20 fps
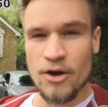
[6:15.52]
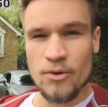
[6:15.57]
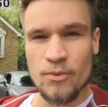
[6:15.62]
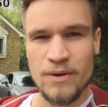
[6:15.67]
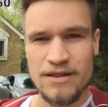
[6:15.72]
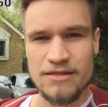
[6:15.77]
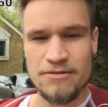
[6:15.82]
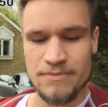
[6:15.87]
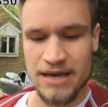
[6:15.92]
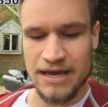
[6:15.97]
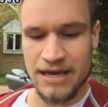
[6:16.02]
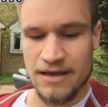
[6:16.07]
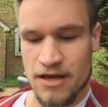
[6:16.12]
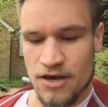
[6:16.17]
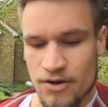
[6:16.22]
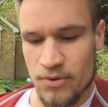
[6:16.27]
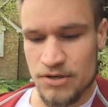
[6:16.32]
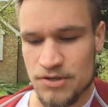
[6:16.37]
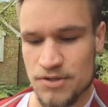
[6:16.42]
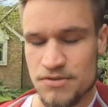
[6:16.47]
with me,
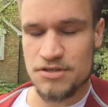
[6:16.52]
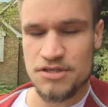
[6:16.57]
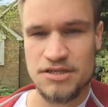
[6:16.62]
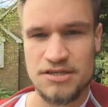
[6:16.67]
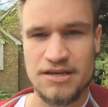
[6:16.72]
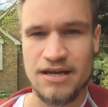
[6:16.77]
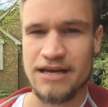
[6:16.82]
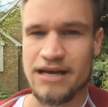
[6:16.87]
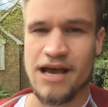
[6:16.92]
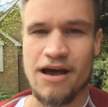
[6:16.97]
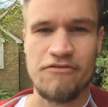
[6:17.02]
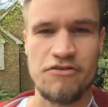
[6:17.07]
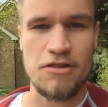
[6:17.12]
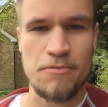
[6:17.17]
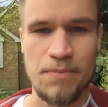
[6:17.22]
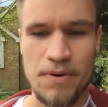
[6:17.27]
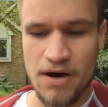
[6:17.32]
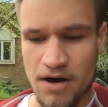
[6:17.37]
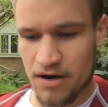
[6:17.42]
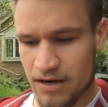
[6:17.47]
which was just going to cover the
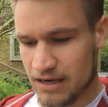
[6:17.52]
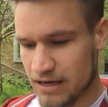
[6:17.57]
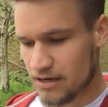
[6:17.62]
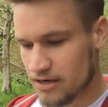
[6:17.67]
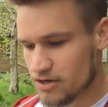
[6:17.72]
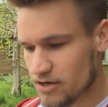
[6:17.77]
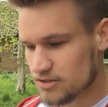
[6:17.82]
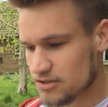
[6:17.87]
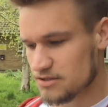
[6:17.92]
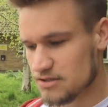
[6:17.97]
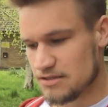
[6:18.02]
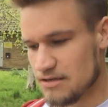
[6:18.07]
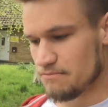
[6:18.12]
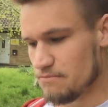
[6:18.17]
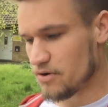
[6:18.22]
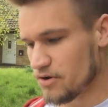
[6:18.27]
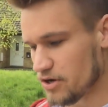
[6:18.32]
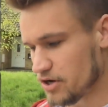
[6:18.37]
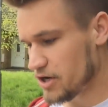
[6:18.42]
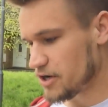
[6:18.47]
parking costs in
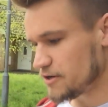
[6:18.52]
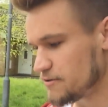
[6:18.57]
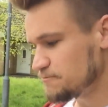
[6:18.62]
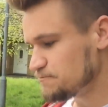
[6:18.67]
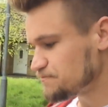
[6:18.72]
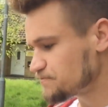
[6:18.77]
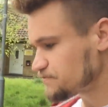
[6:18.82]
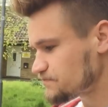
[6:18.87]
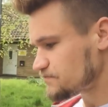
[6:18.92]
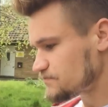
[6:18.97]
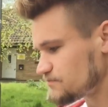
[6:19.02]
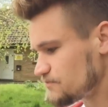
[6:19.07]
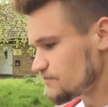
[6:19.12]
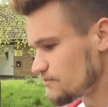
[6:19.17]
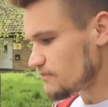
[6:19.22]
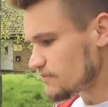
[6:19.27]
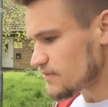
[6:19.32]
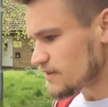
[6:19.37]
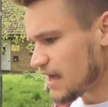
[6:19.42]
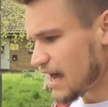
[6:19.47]
Monaco,
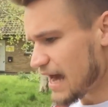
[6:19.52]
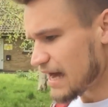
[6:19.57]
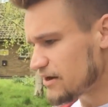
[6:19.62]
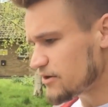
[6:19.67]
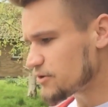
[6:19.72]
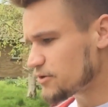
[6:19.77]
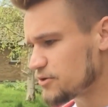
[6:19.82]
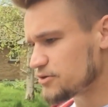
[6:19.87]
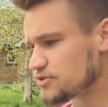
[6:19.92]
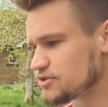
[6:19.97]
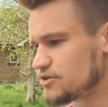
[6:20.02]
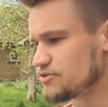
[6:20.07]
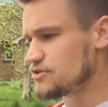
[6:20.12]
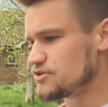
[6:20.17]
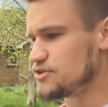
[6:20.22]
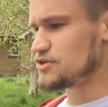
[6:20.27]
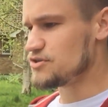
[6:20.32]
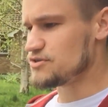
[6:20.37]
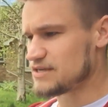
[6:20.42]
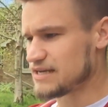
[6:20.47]
and also
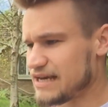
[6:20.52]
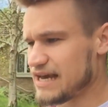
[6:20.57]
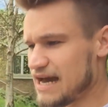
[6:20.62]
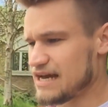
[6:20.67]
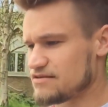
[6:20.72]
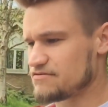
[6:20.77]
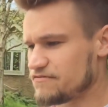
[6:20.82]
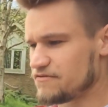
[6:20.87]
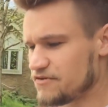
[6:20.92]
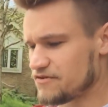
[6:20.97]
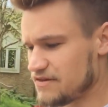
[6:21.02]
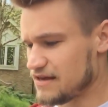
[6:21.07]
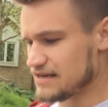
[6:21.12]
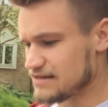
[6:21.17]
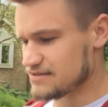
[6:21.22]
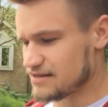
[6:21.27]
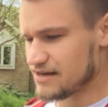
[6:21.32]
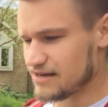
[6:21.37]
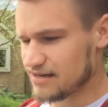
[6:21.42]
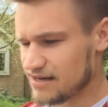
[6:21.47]
just using cash for
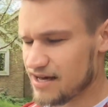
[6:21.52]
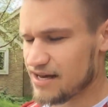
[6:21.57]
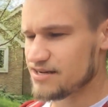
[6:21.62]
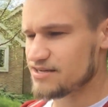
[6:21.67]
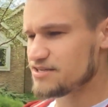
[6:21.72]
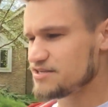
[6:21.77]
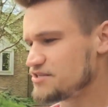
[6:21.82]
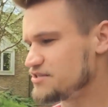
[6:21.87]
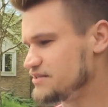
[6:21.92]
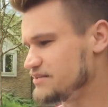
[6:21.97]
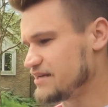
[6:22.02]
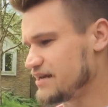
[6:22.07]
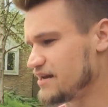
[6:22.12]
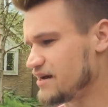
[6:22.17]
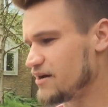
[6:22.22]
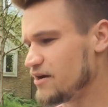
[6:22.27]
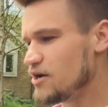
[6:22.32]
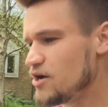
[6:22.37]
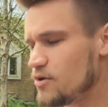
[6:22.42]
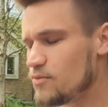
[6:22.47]
things like lunch,
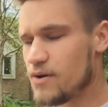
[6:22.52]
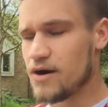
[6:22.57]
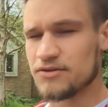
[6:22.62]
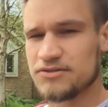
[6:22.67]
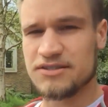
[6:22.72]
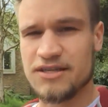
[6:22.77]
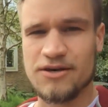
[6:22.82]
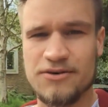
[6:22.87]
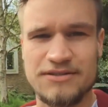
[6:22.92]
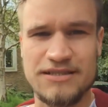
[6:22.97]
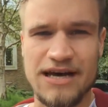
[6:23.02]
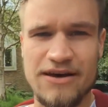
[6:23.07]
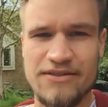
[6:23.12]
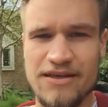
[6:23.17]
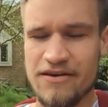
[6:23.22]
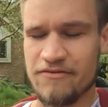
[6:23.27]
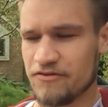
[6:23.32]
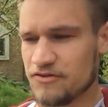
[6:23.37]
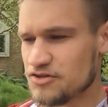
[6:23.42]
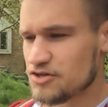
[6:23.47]
dinner, whilst I was out
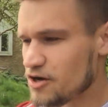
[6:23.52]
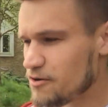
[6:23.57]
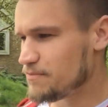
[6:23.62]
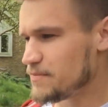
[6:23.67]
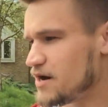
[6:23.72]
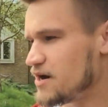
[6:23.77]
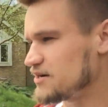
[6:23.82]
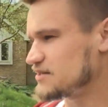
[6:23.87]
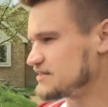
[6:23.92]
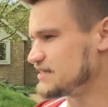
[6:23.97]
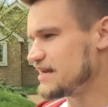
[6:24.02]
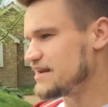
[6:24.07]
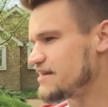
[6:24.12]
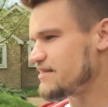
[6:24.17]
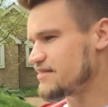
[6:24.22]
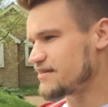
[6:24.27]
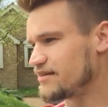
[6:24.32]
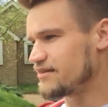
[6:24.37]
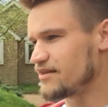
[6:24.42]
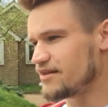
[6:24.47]
there, for top marks and
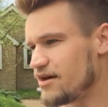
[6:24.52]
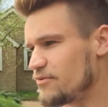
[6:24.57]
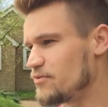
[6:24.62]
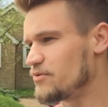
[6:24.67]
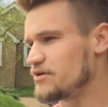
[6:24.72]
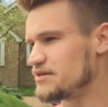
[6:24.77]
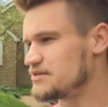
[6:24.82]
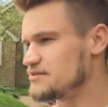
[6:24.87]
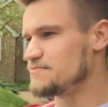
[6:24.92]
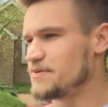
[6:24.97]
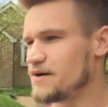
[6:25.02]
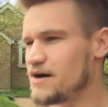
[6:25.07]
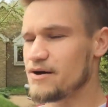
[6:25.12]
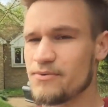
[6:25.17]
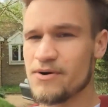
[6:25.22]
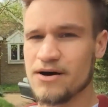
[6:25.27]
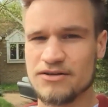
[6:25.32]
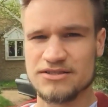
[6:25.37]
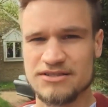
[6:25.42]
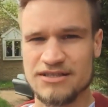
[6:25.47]
anything that I wanted to buy
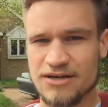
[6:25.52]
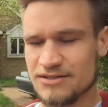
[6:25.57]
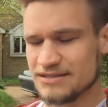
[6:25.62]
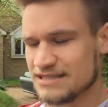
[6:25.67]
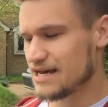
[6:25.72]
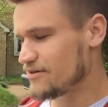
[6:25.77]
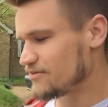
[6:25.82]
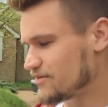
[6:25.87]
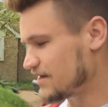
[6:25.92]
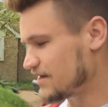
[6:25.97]
whilst I was out